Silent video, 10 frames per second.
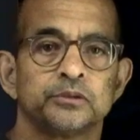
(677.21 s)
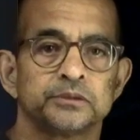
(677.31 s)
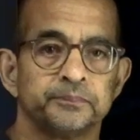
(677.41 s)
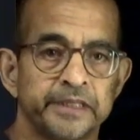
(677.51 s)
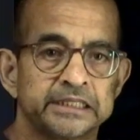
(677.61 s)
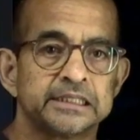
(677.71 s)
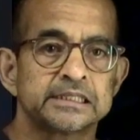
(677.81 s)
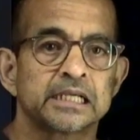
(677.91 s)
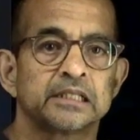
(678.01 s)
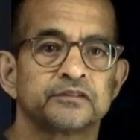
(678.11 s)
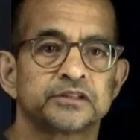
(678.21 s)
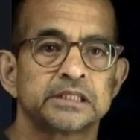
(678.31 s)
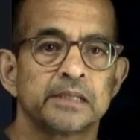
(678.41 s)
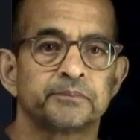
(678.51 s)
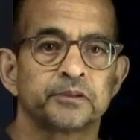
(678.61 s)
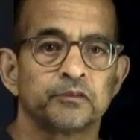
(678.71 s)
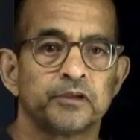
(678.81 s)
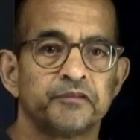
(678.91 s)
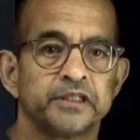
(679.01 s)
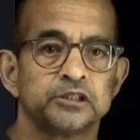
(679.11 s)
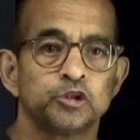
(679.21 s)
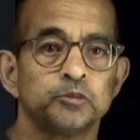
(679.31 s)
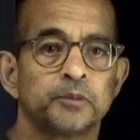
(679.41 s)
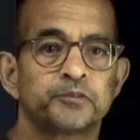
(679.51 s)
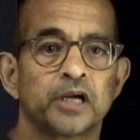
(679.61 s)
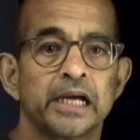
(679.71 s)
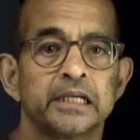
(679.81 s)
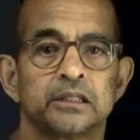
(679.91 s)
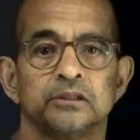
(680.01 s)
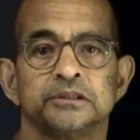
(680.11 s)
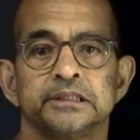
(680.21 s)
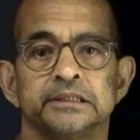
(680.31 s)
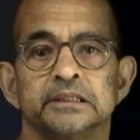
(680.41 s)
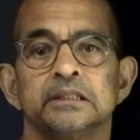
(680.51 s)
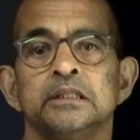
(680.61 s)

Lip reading: make this kind of step where we assume a prior on theta,